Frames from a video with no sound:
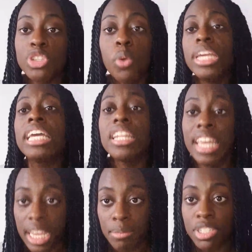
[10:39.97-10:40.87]
So he
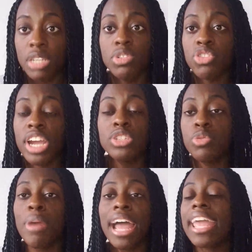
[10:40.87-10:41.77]
claimed he was trying to buy